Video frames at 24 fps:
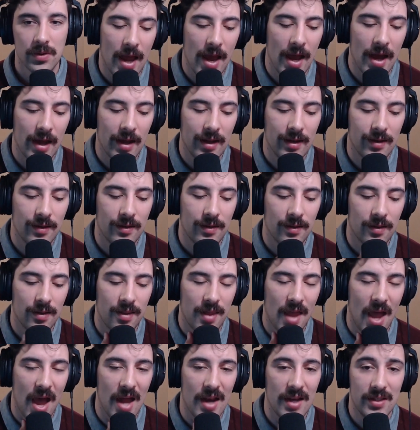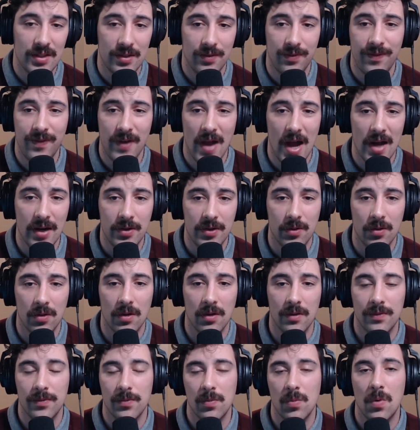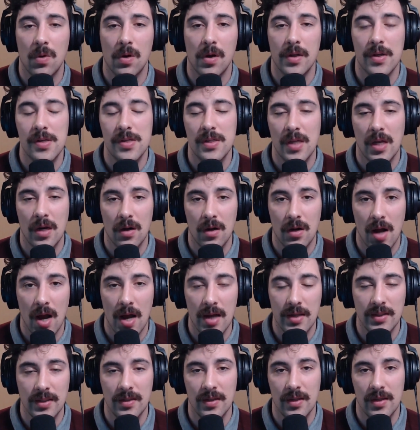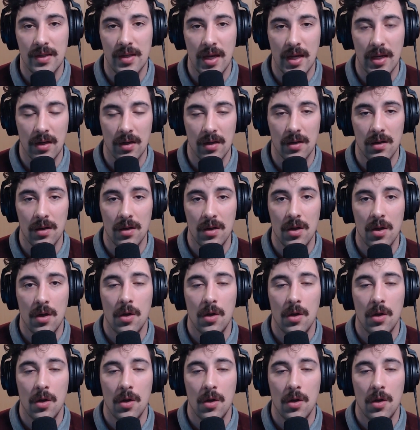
And that is a factor of, one, standardizing the data,